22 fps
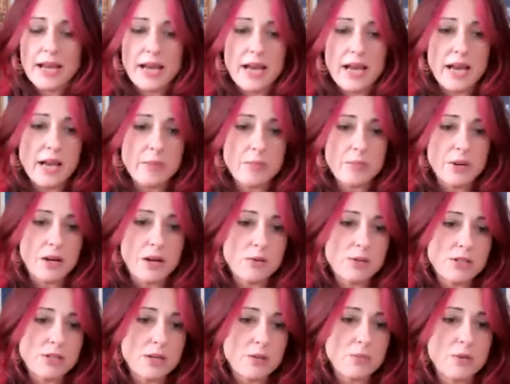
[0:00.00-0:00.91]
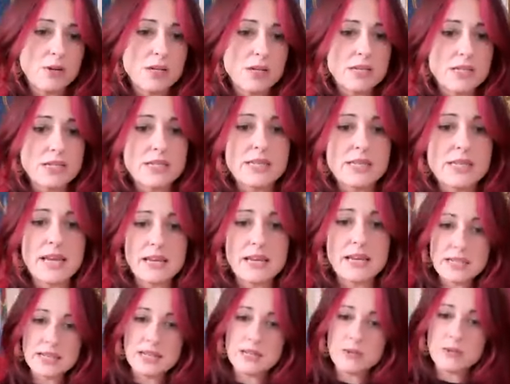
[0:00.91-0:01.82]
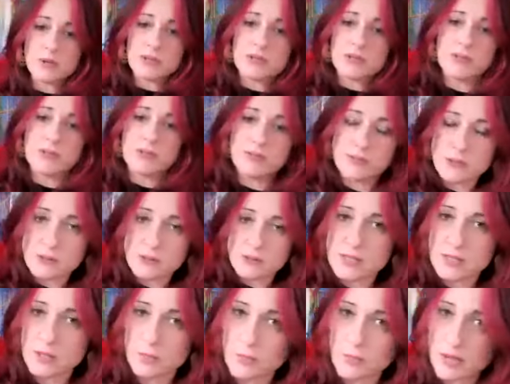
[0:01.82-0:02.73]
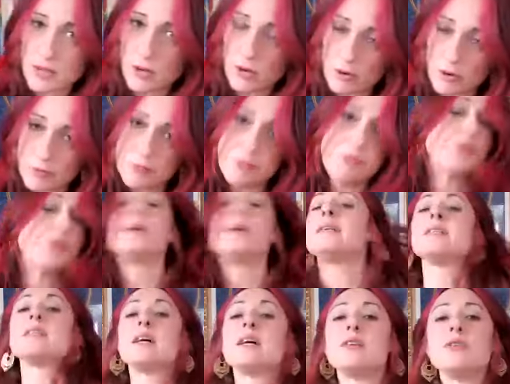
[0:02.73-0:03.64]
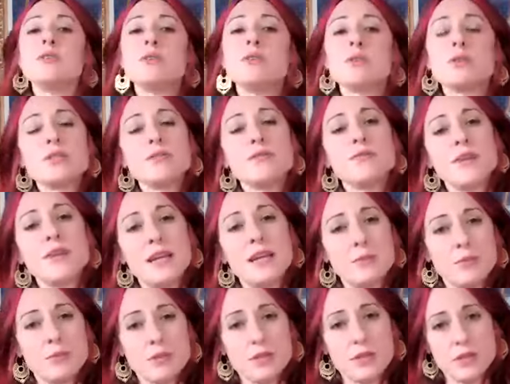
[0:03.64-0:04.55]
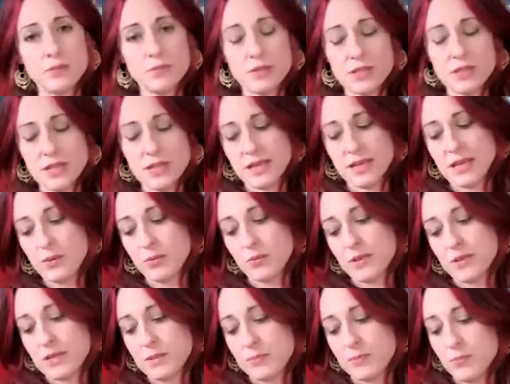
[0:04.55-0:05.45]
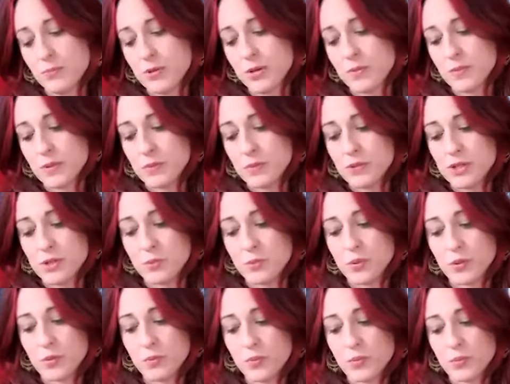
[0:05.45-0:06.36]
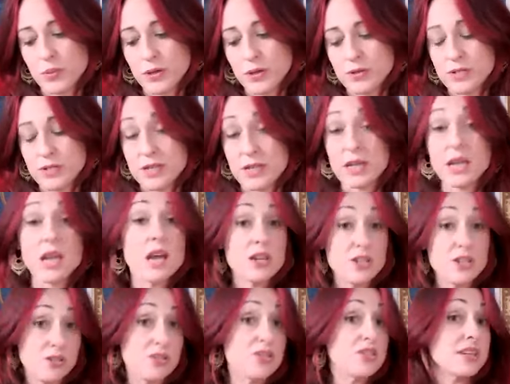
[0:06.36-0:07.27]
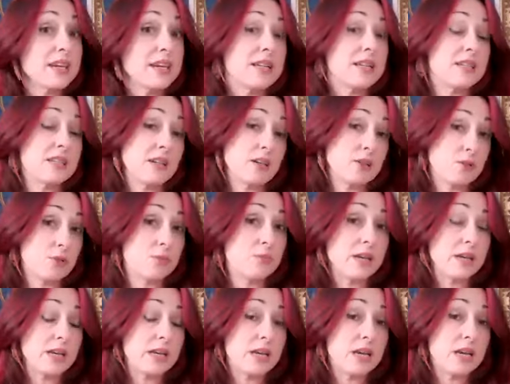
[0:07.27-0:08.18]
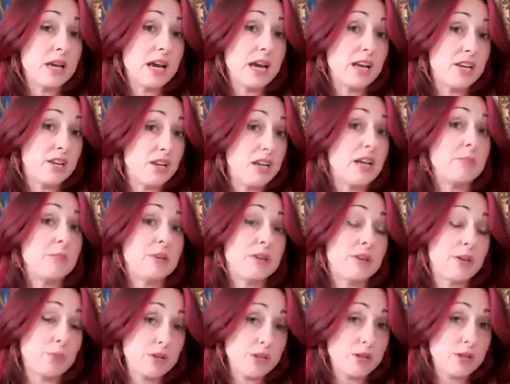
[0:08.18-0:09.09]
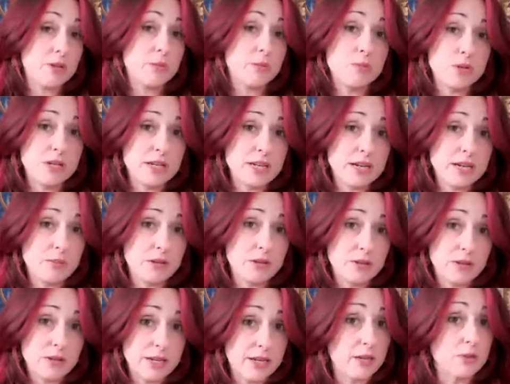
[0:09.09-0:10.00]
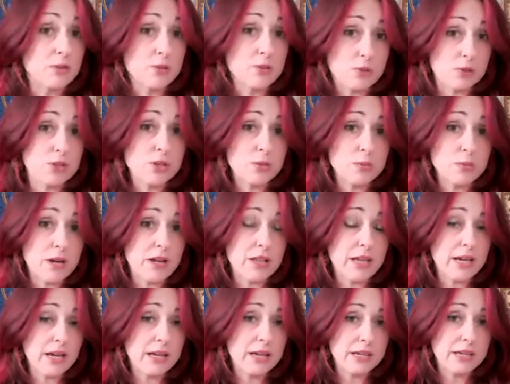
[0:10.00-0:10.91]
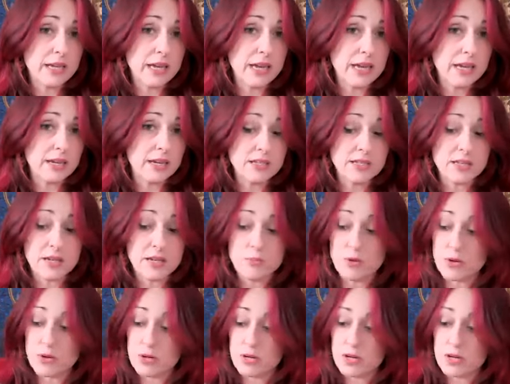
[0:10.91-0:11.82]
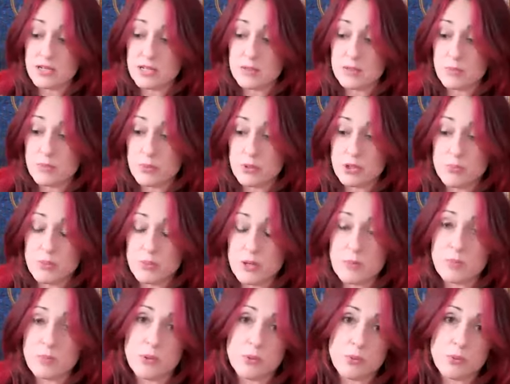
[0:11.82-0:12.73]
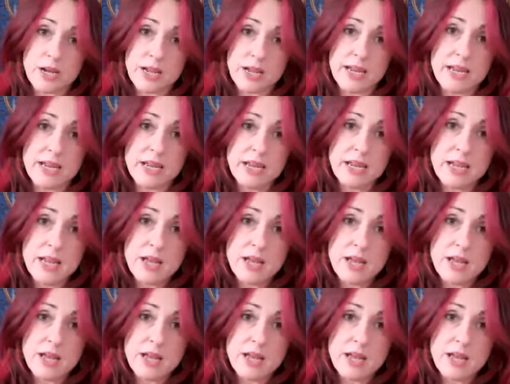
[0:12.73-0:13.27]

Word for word: um, I also want to say to anyone who feels that my offerings are not available to them, particularly with this new membership I'm proposing, you just get in touch with me and you let me know what you can put down monthly and I'll talk to you about that. Okay. Because I'm not going to push people away,